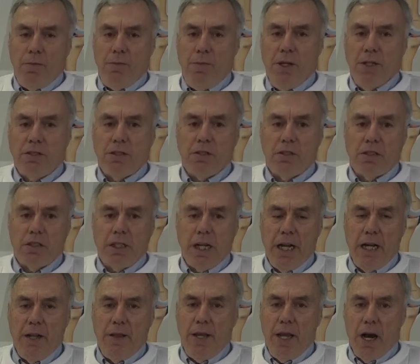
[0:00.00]
This is
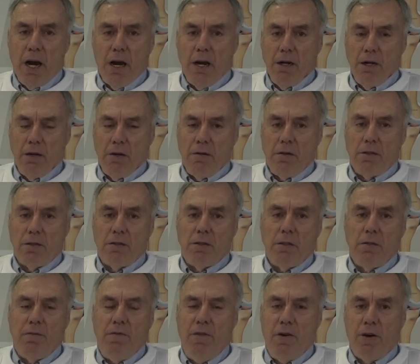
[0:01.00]
state of the art.
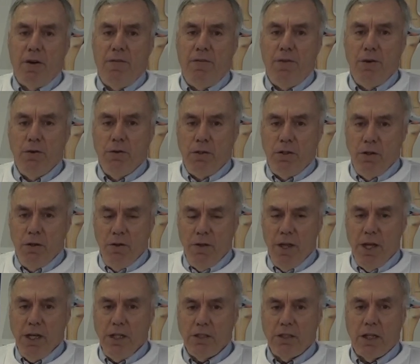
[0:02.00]
Very few do
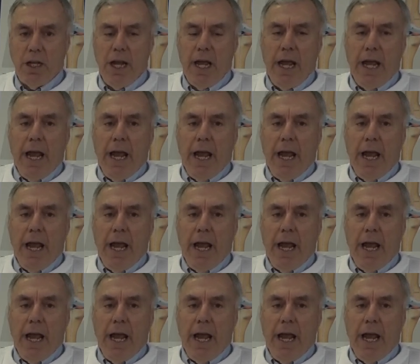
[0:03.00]
this.